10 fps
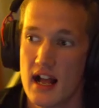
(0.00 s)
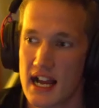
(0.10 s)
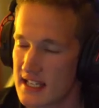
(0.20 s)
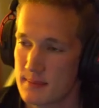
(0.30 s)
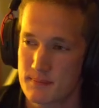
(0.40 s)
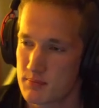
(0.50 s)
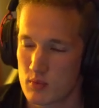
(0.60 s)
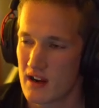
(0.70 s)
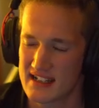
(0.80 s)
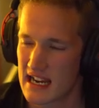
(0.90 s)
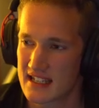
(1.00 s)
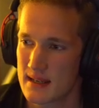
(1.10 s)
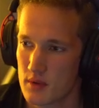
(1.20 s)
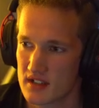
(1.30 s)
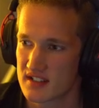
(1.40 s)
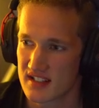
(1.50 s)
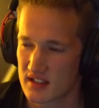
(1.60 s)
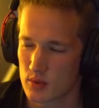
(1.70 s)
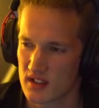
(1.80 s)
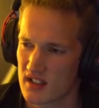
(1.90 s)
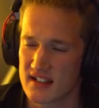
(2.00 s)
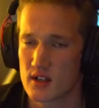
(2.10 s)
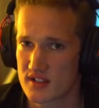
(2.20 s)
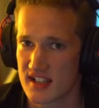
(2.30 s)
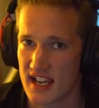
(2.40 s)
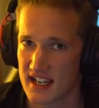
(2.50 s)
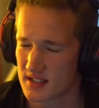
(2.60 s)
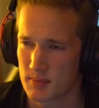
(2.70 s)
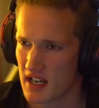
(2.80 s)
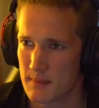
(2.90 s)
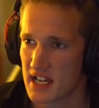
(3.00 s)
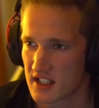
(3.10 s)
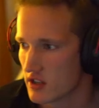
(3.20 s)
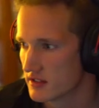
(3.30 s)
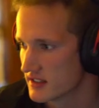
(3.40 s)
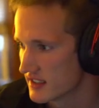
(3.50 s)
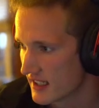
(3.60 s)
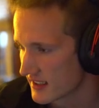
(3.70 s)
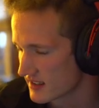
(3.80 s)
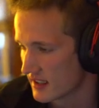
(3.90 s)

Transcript: I keep I keep wanting to say Twitter. I know it's X, but I'm not calling it X. I'm